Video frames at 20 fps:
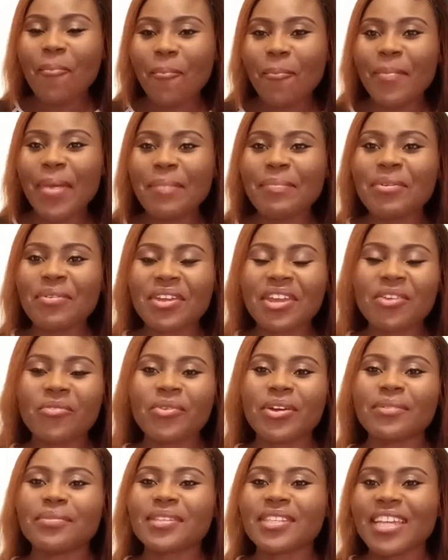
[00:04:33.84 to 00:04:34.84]
my Marykay
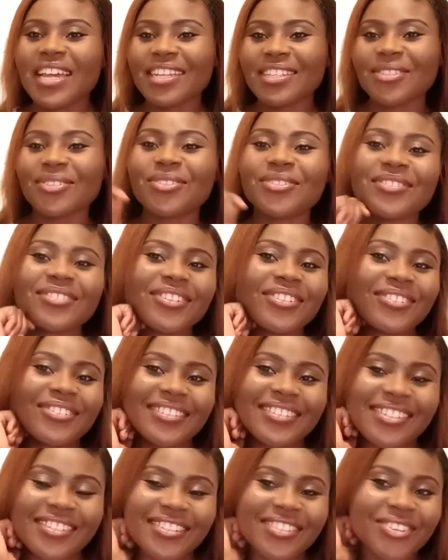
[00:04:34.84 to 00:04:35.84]
website on
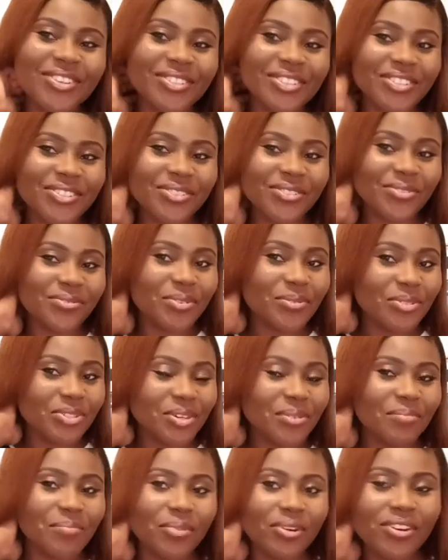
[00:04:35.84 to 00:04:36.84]
the
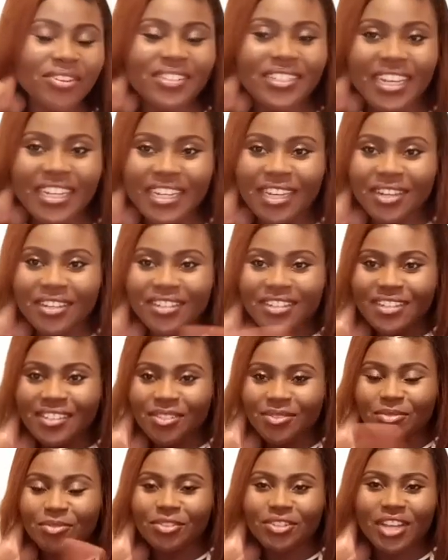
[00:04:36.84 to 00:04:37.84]
description box, and
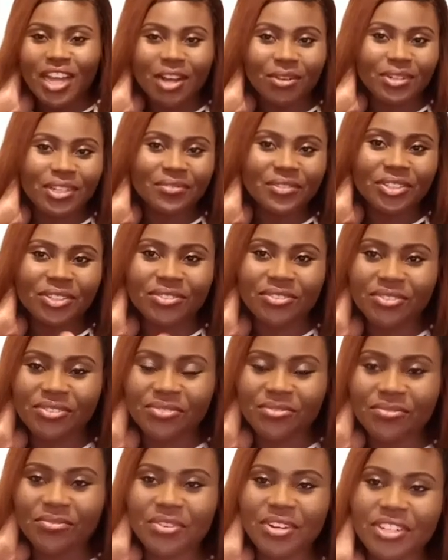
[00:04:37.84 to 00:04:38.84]
I'll leave it on the
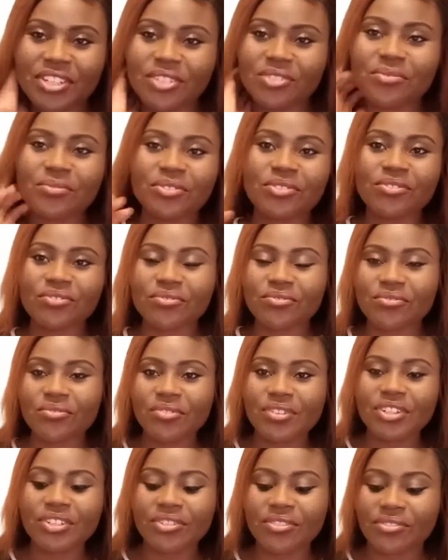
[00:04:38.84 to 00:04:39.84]
screen. It's
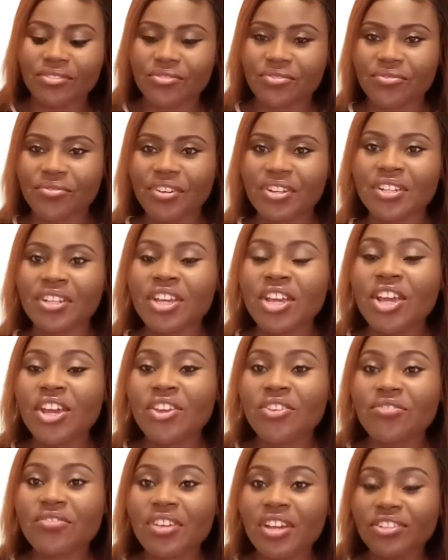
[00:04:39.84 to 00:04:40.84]
scrolling on the screen.
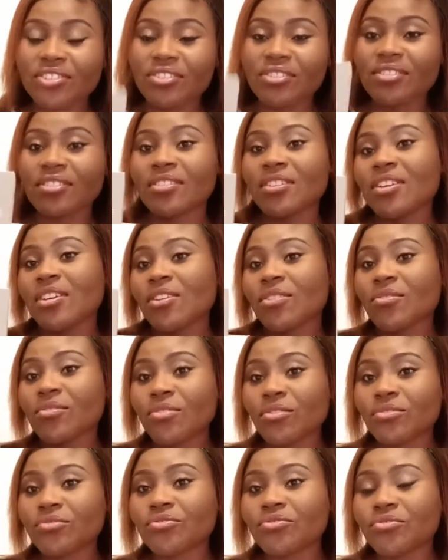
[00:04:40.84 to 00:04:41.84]
You can just
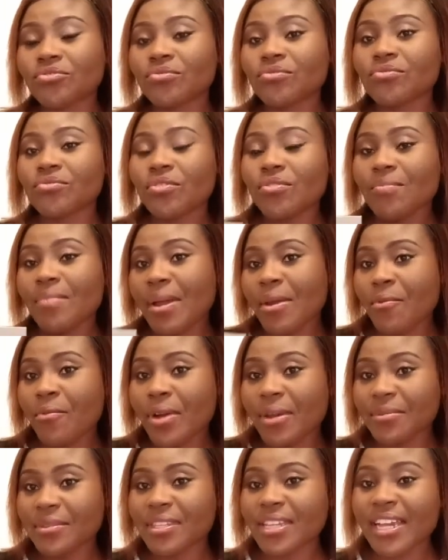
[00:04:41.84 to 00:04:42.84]
go through. My
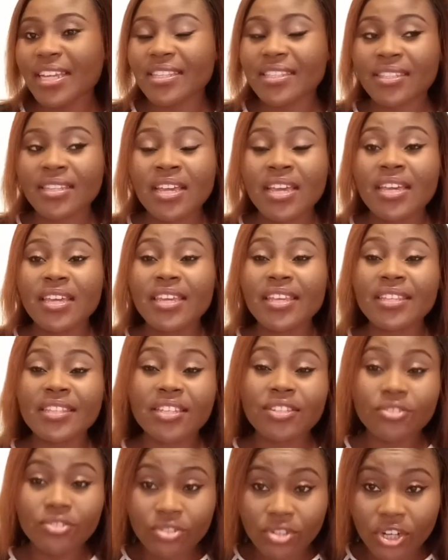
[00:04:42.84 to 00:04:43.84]
website is
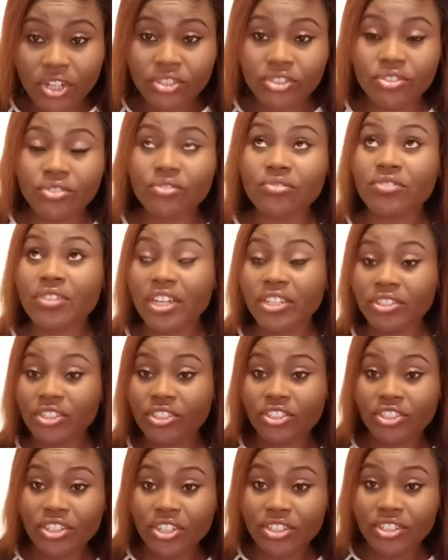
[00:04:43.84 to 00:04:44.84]
in Dutch, so you can
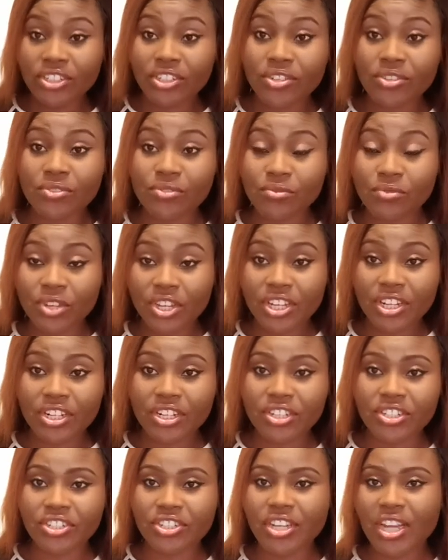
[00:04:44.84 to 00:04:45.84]
just change it to
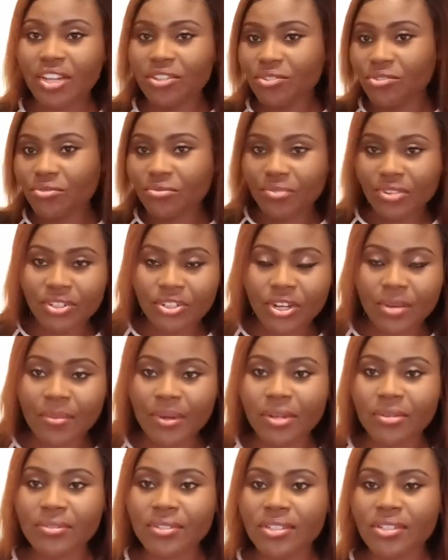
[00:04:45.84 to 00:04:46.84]
English and you read
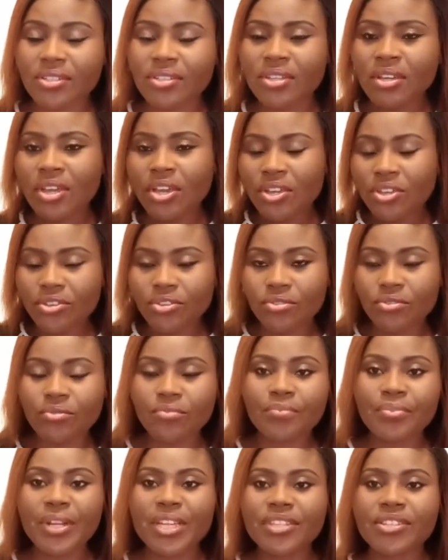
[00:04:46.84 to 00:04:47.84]
about it,
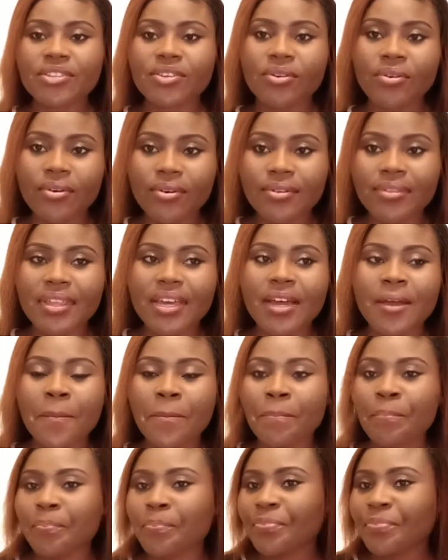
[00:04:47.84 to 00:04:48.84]
you place your order,
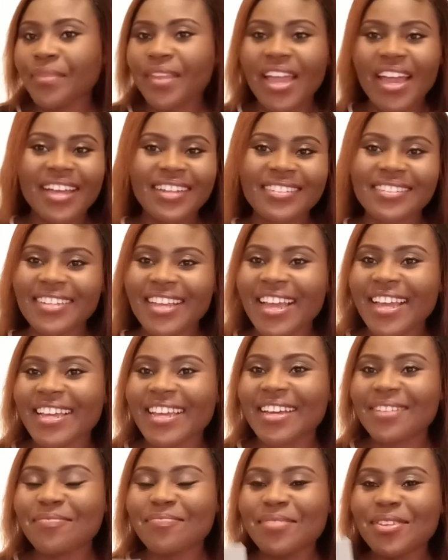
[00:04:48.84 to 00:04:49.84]
and I
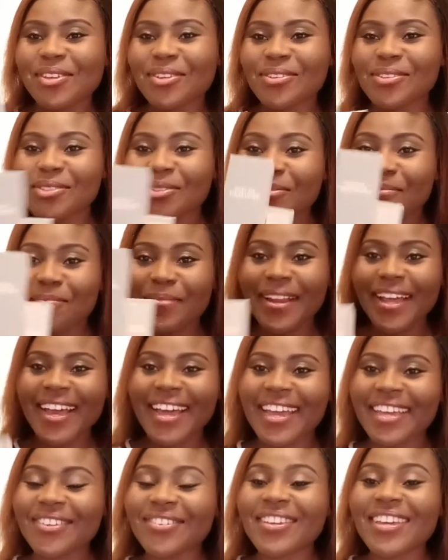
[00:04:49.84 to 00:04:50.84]
can be your
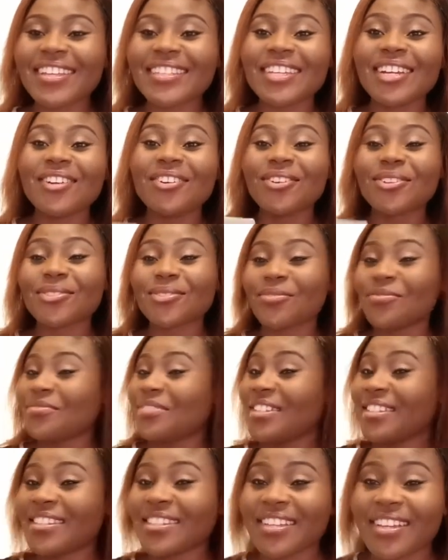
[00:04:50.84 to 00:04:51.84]
supplier. You get a lot of
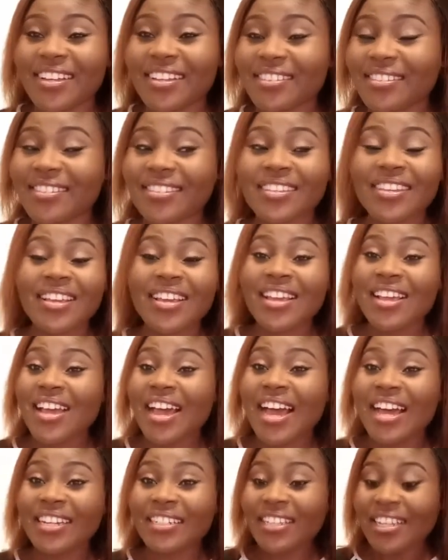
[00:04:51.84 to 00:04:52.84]
discounts,
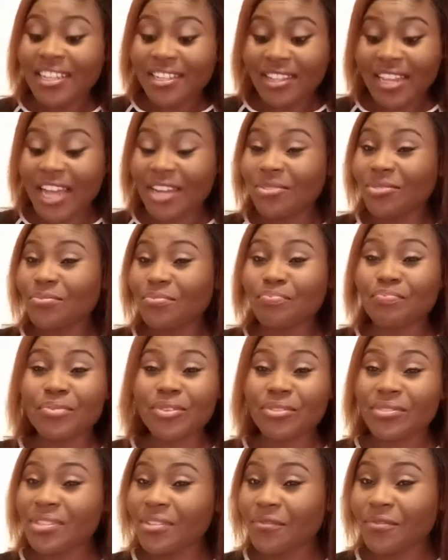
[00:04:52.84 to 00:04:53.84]
and
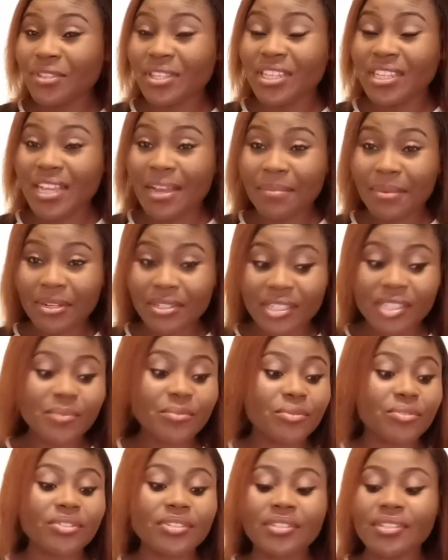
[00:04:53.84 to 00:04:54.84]
beautiful thing about this
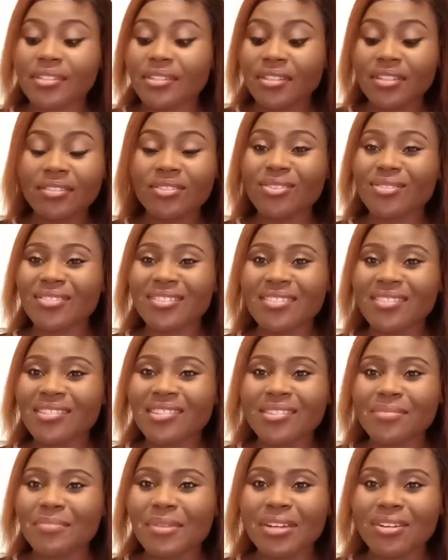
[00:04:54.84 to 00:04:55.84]
product is it doesn't
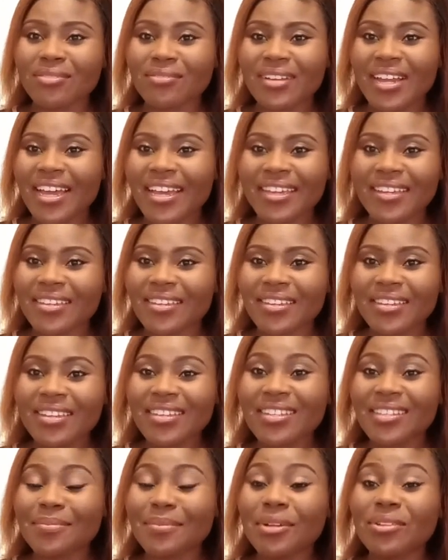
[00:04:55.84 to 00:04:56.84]
smell like,
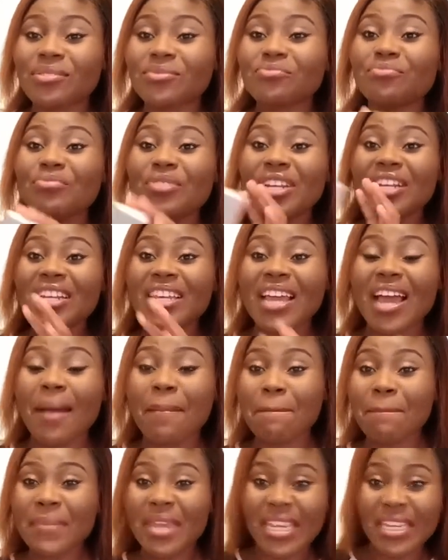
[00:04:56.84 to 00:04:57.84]
it smells really
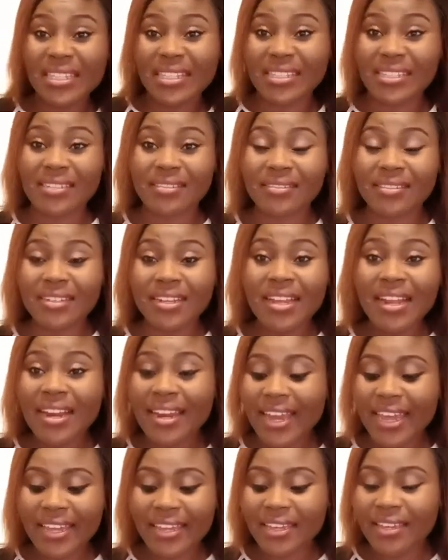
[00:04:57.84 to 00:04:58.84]
amazing.
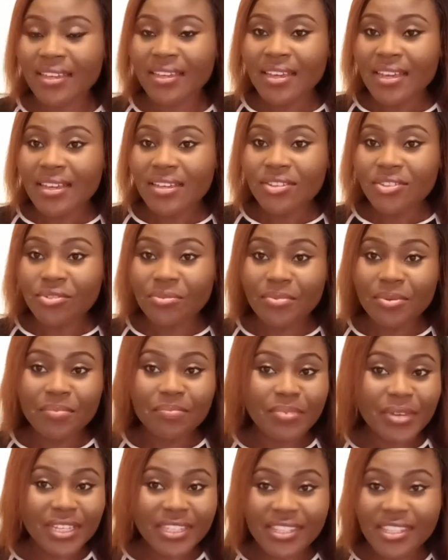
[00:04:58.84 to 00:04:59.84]
Like, you'll be
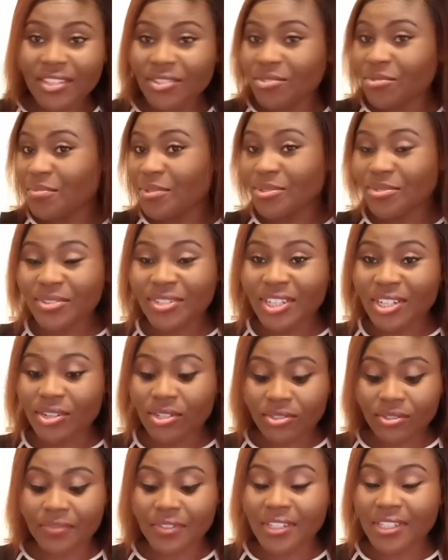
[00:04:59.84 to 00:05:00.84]
bathing, you'll be doing a
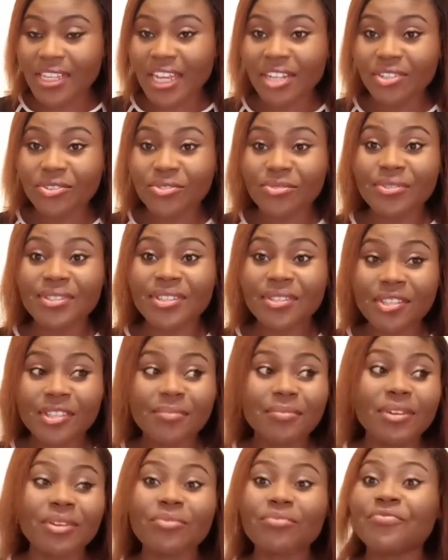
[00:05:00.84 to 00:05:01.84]
lot of things and you still
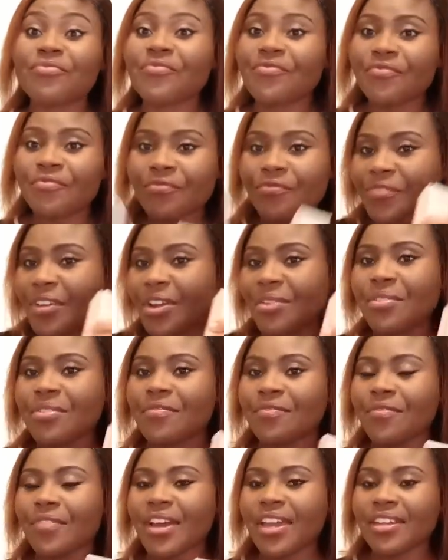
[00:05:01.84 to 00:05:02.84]
smell very
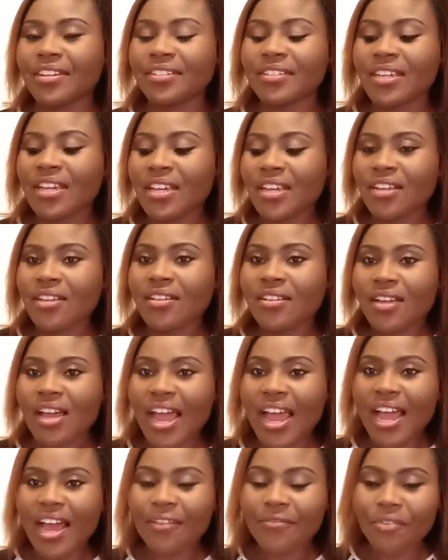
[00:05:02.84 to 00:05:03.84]
fine.
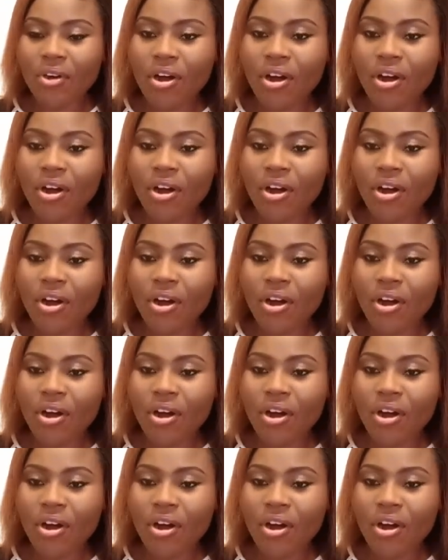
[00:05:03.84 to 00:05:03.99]
I have